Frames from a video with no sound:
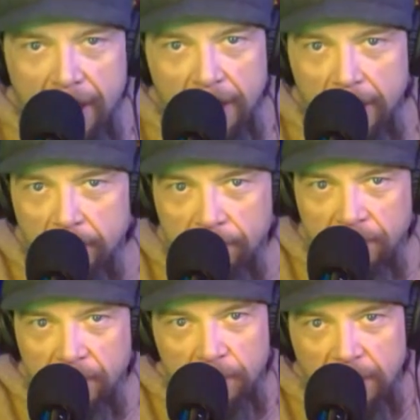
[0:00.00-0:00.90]
I don't
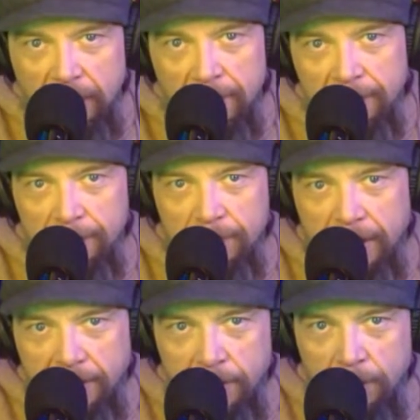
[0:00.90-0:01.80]
think we need to do
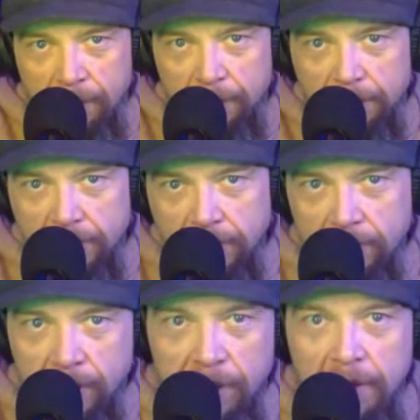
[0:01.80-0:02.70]
that in the 21st
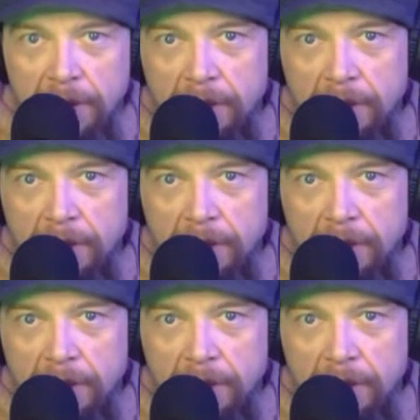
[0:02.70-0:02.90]
century.